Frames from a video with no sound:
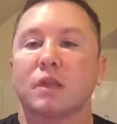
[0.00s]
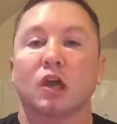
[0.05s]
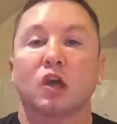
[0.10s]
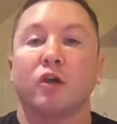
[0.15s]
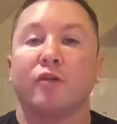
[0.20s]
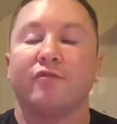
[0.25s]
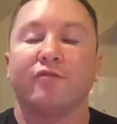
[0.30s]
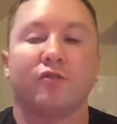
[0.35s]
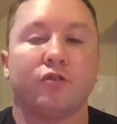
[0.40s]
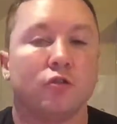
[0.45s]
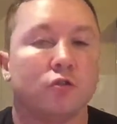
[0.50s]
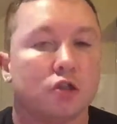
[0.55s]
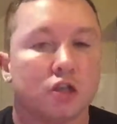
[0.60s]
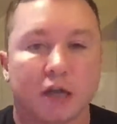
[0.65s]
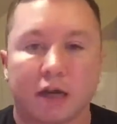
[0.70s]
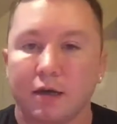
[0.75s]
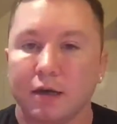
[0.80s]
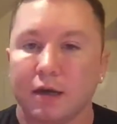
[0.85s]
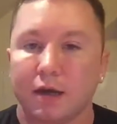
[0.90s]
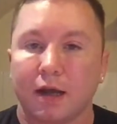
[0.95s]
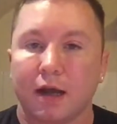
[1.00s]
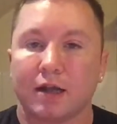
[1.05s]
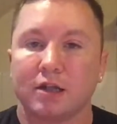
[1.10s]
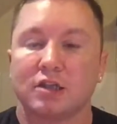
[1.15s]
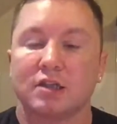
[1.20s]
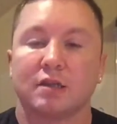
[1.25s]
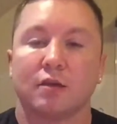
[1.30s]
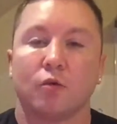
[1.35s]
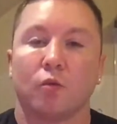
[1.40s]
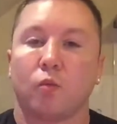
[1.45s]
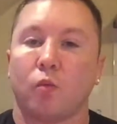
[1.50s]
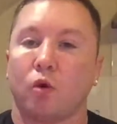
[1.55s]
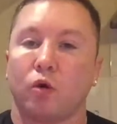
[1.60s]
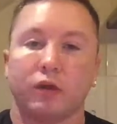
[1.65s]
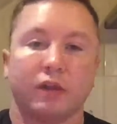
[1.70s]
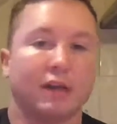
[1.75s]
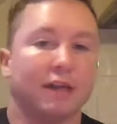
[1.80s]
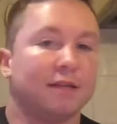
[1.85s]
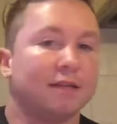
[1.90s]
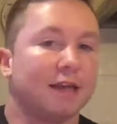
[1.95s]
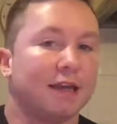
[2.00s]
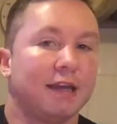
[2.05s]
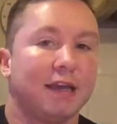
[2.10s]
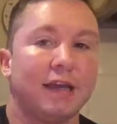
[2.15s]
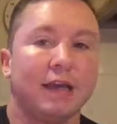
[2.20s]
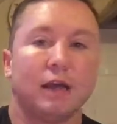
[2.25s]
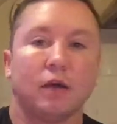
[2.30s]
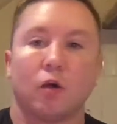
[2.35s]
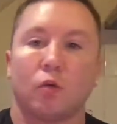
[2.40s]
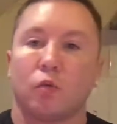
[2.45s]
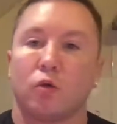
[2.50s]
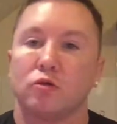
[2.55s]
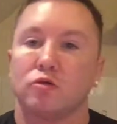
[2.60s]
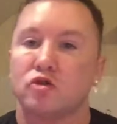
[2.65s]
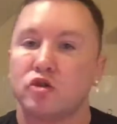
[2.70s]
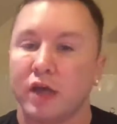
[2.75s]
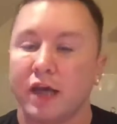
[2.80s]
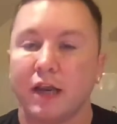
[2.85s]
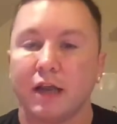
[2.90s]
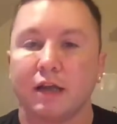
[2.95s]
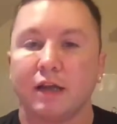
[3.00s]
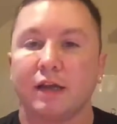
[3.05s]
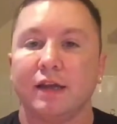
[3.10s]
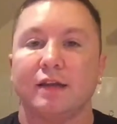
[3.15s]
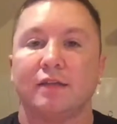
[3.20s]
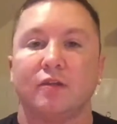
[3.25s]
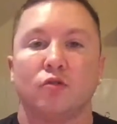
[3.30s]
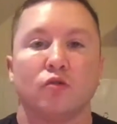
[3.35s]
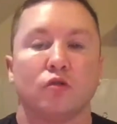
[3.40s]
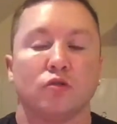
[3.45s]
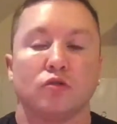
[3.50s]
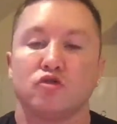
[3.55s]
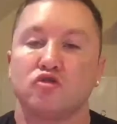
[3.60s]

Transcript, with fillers: confusion as to what you need to eat or what training you need to do.